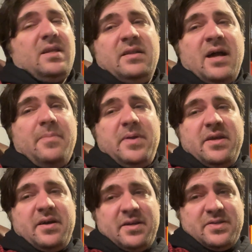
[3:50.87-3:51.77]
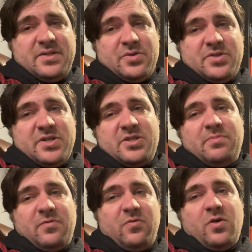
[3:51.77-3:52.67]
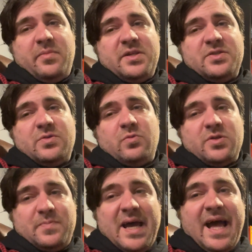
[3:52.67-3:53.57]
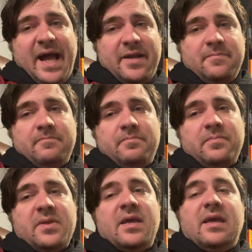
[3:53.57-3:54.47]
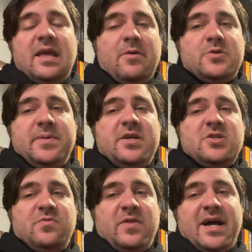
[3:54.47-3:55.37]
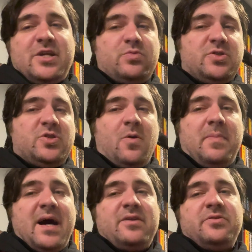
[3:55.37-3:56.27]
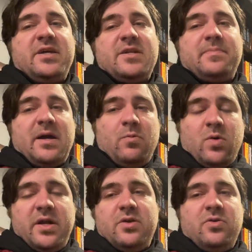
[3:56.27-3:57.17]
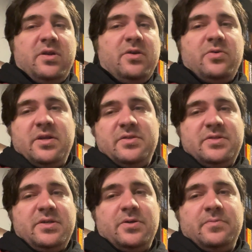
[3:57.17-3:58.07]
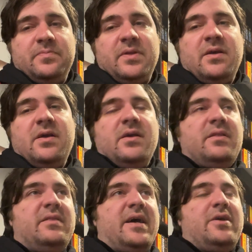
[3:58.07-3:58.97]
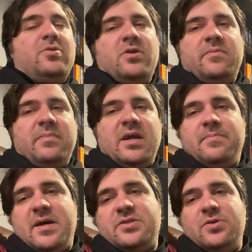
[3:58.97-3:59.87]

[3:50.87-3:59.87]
Not because their system performance was bad, it was because Flash was so bottlenecked by what it could and couldn't do that it couldn't make best